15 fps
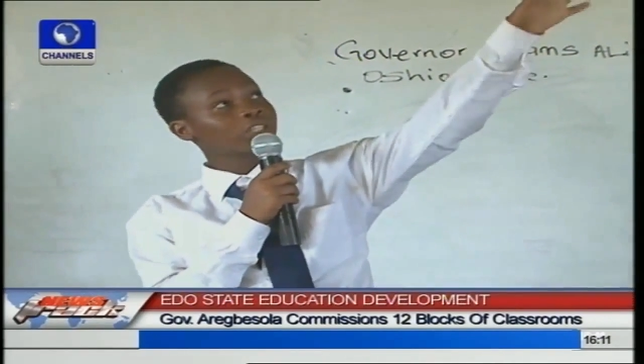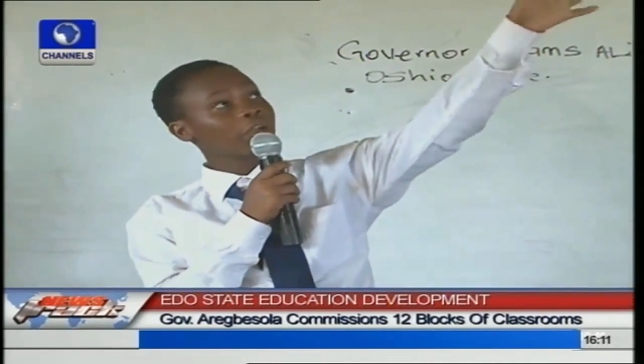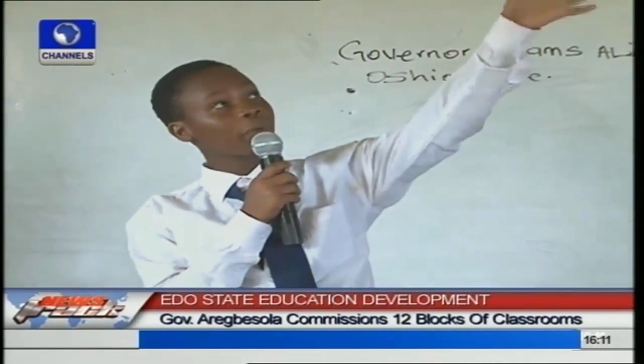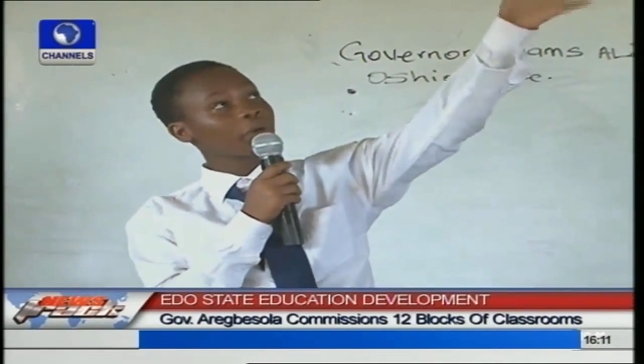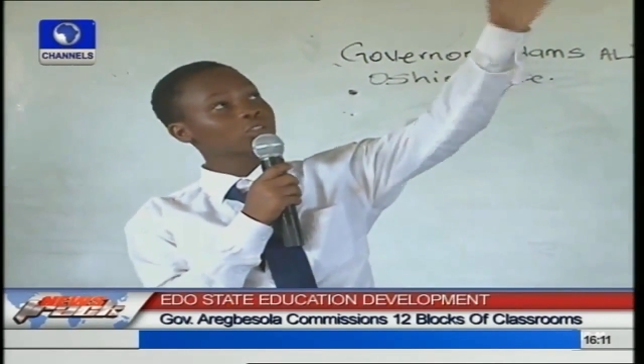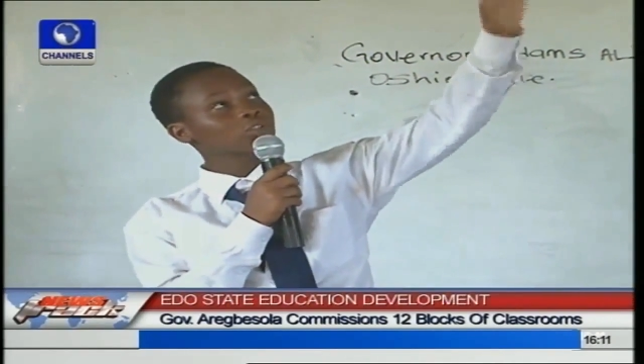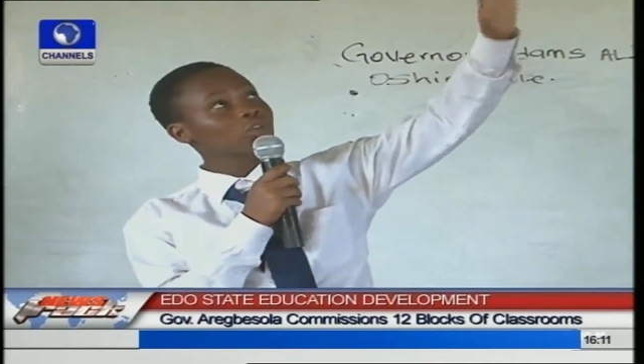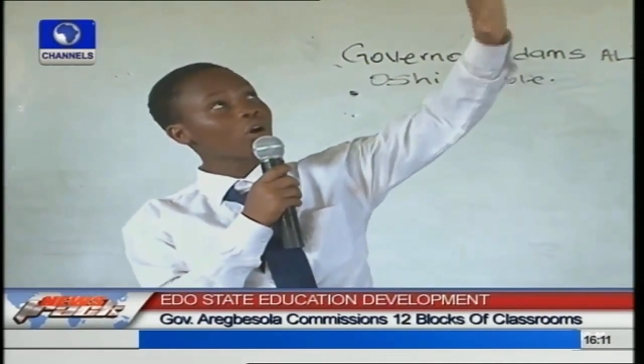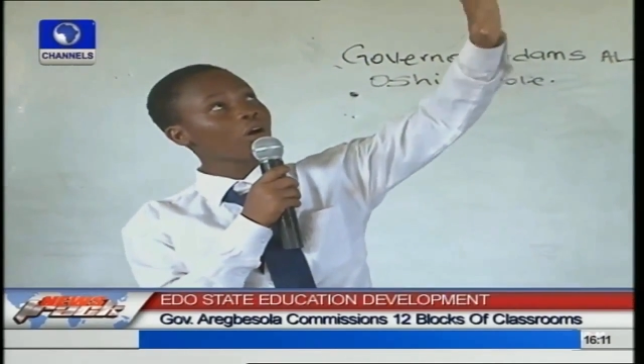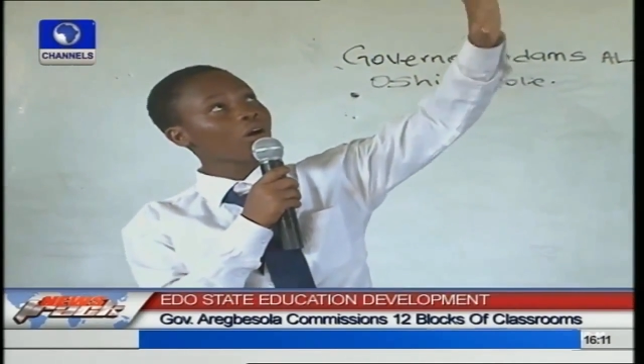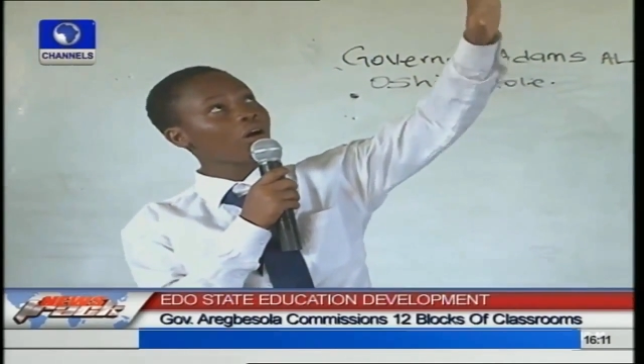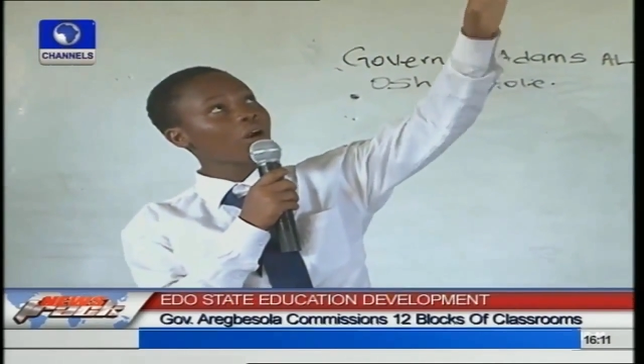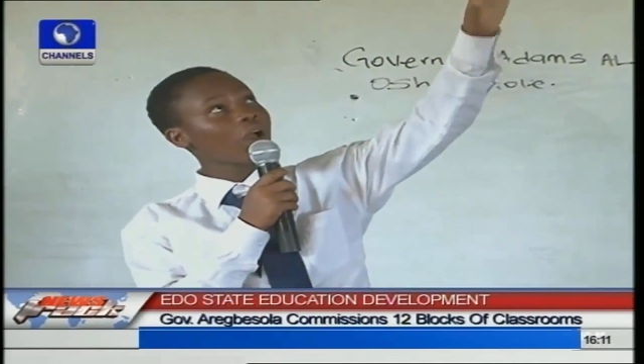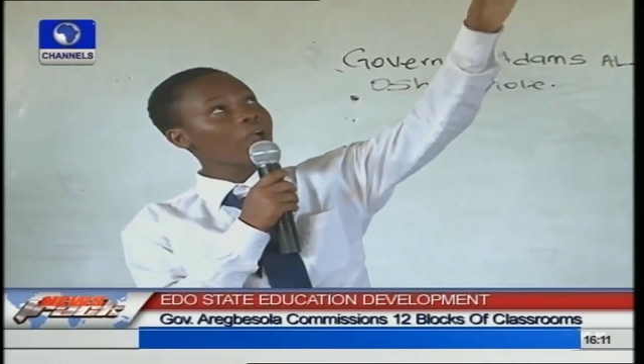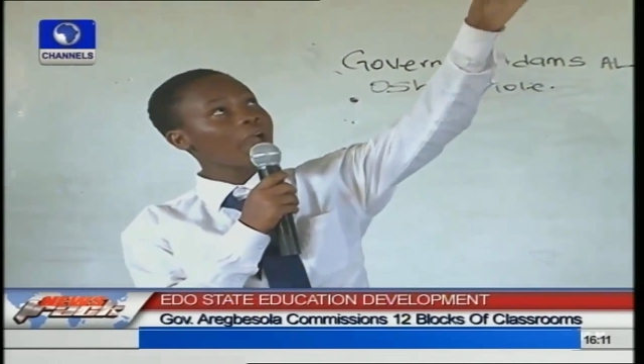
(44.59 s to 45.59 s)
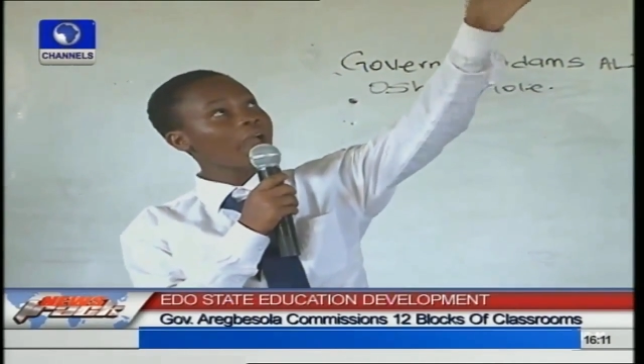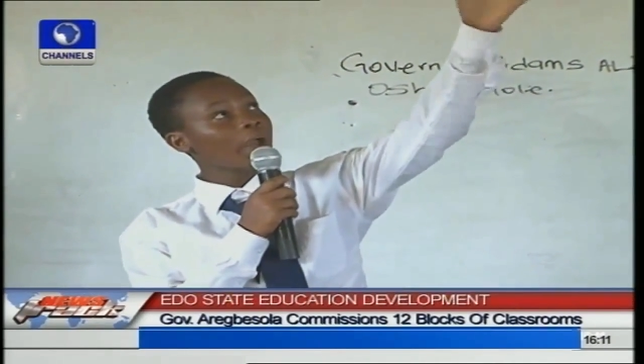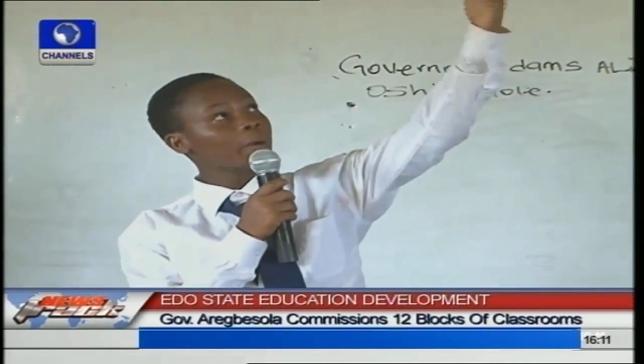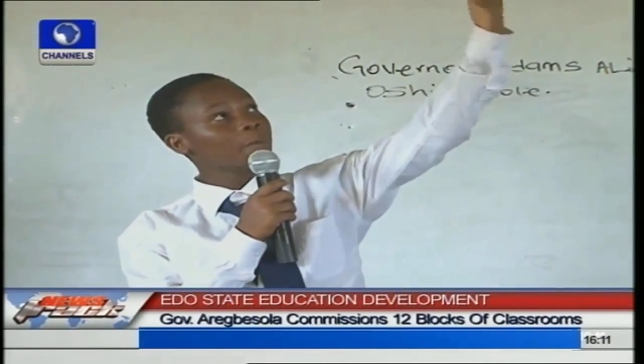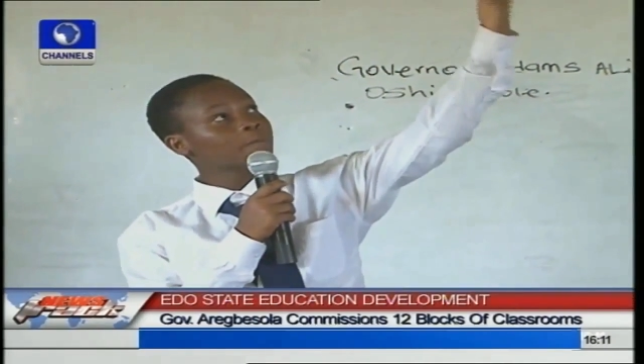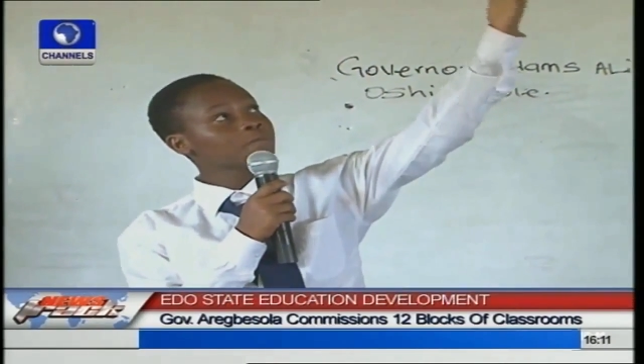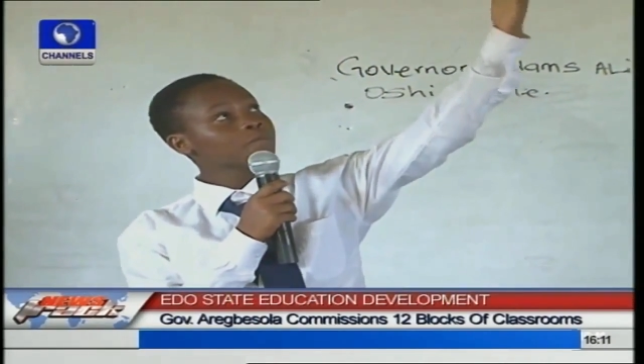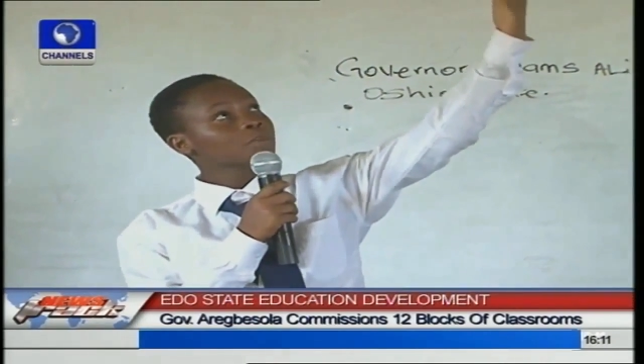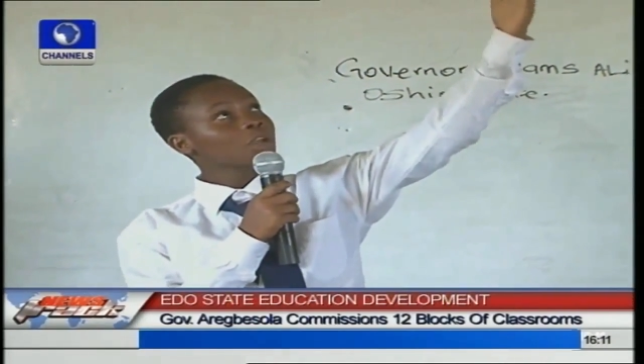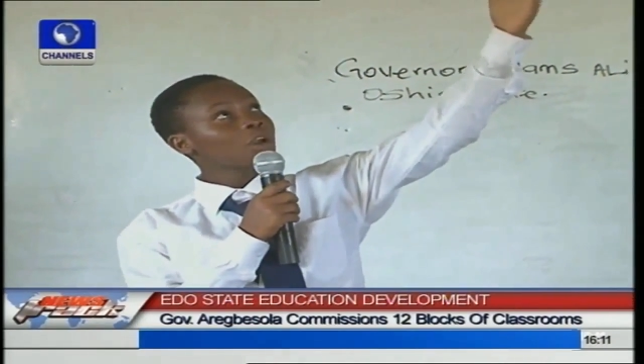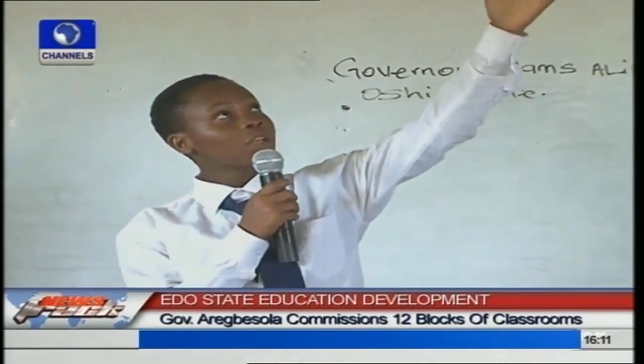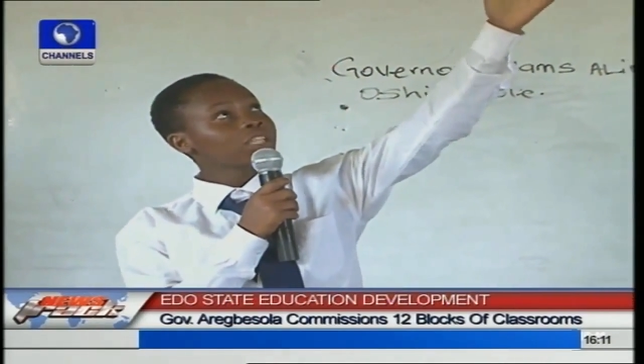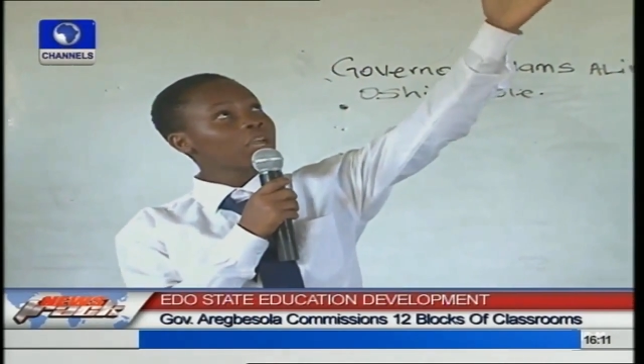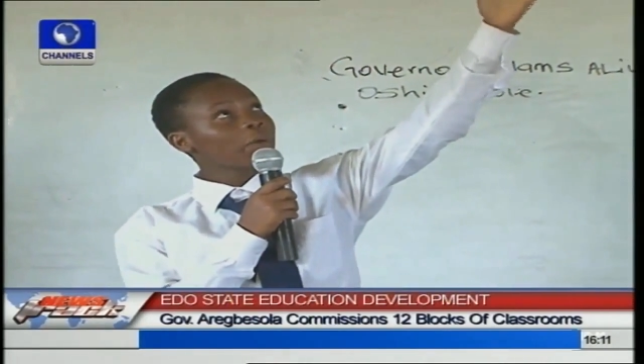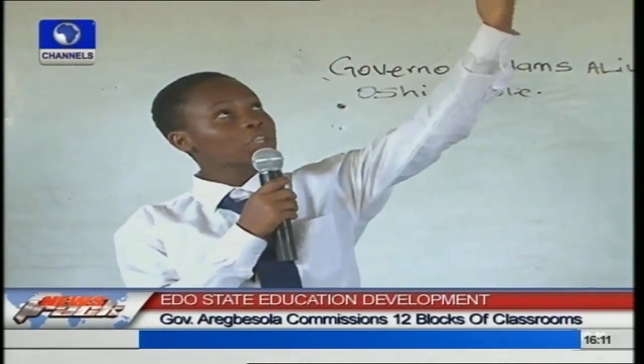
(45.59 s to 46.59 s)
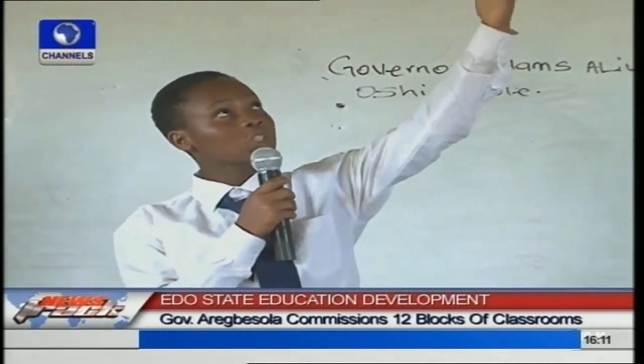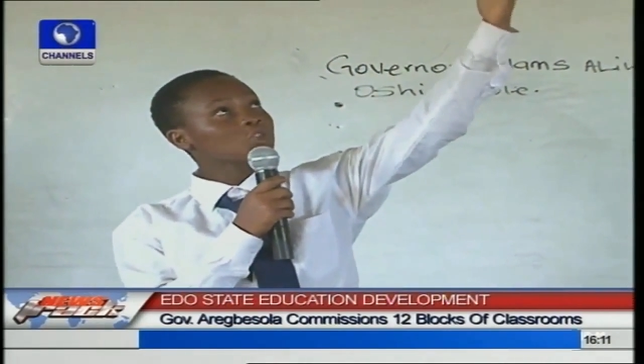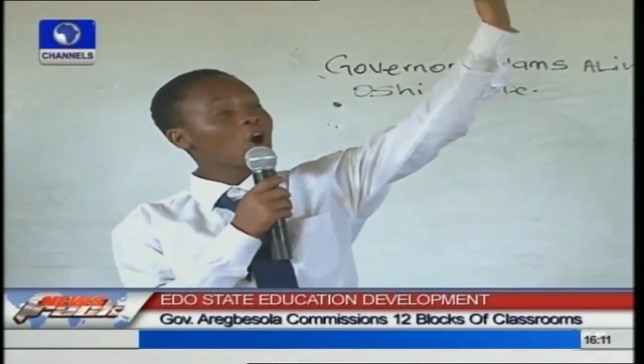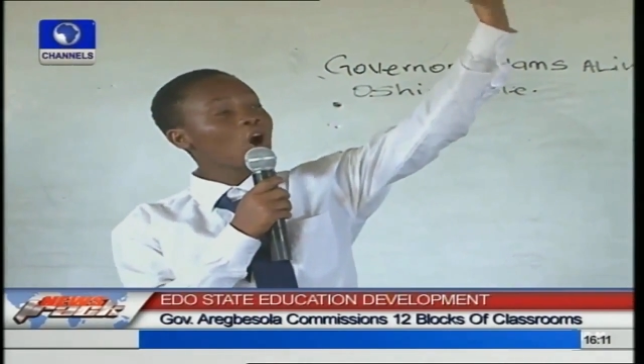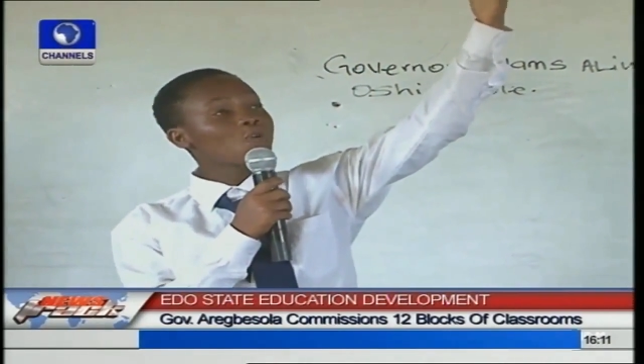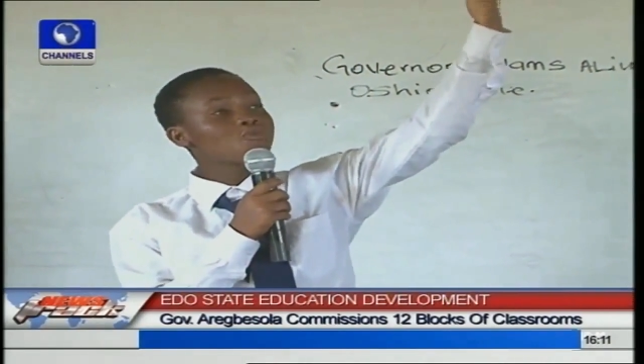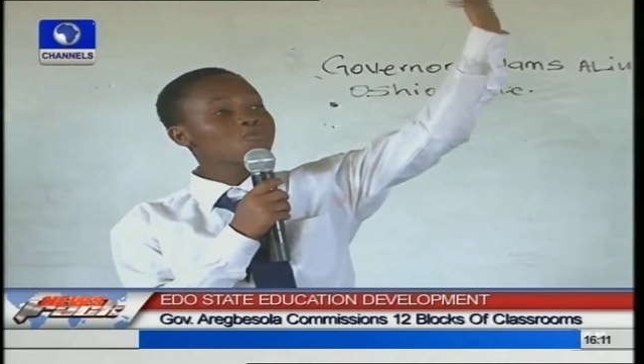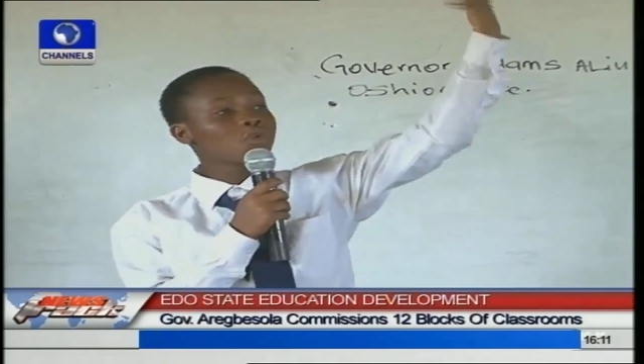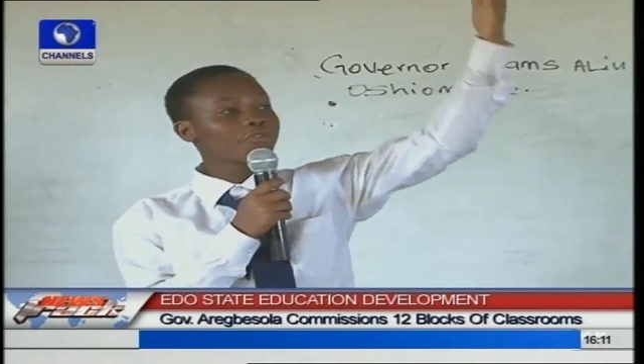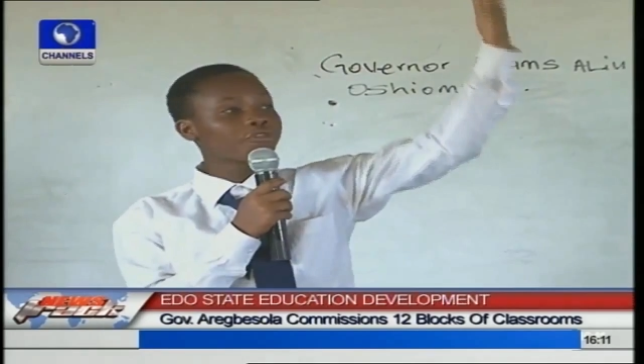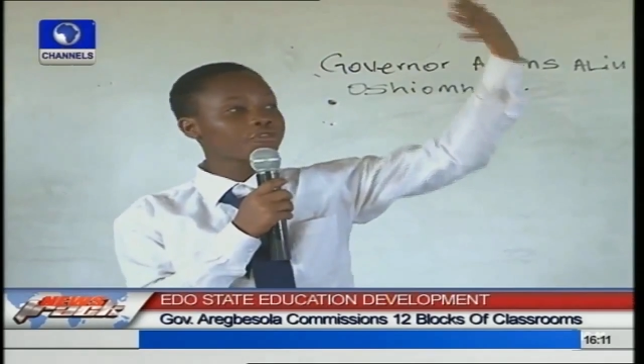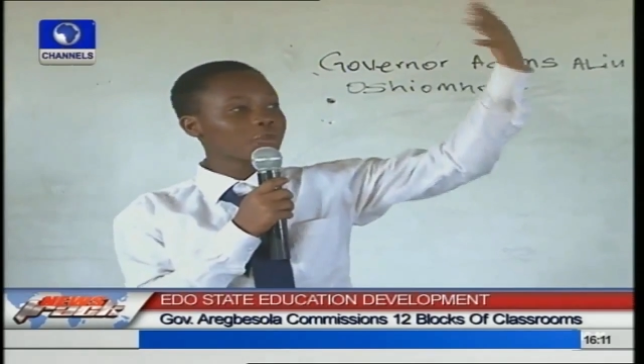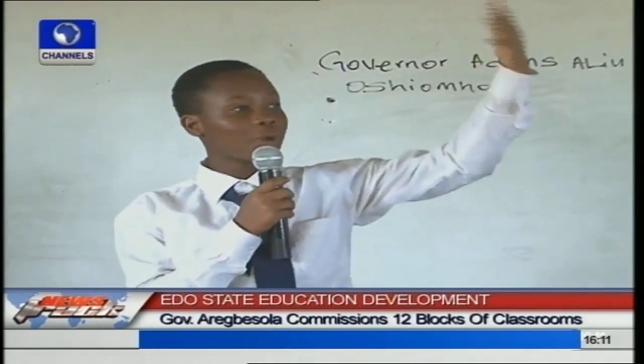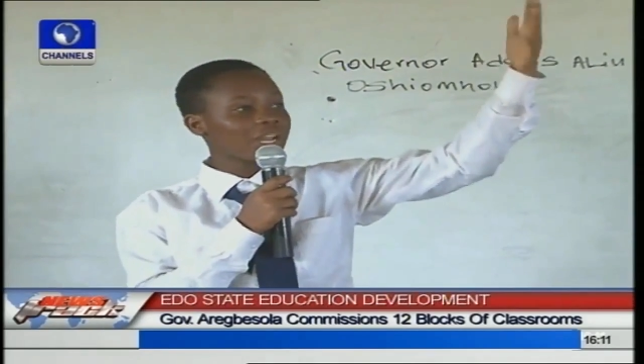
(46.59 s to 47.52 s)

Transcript: there no, uh, there was no roof.